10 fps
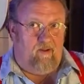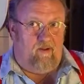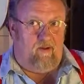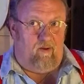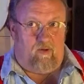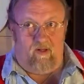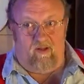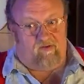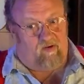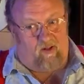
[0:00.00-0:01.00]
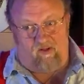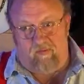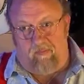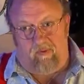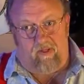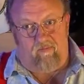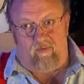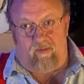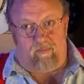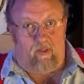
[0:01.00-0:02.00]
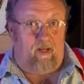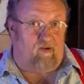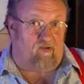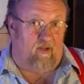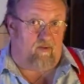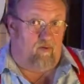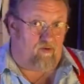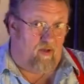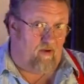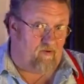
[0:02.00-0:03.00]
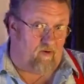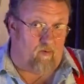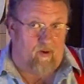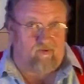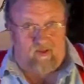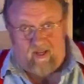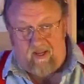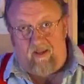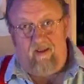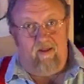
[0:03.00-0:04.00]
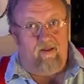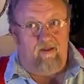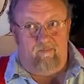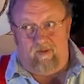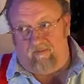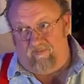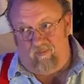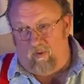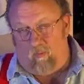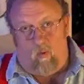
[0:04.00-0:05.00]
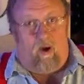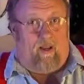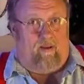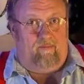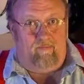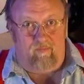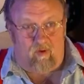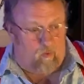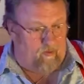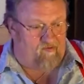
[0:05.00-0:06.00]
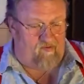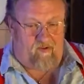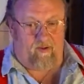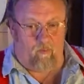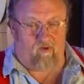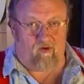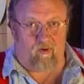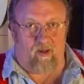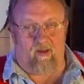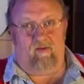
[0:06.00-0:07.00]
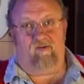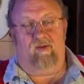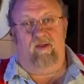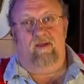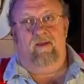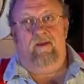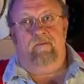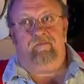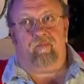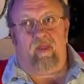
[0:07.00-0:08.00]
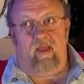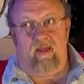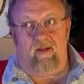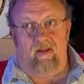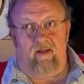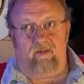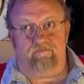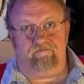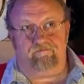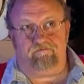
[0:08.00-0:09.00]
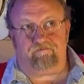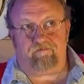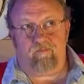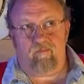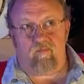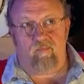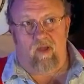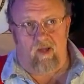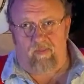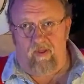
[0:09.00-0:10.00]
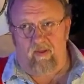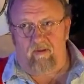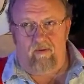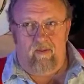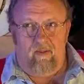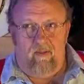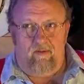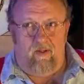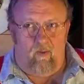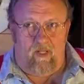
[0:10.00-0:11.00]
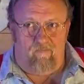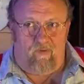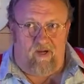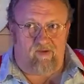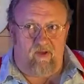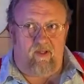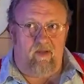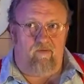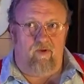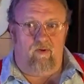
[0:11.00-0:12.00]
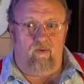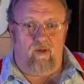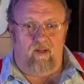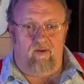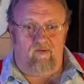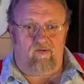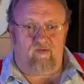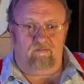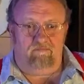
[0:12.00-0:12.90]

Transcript: Uh, you can listen to lots of people that, that play just like those guys that are around today, but what? Why? Go listen to the original guys. And uh, I think the only advice I give you is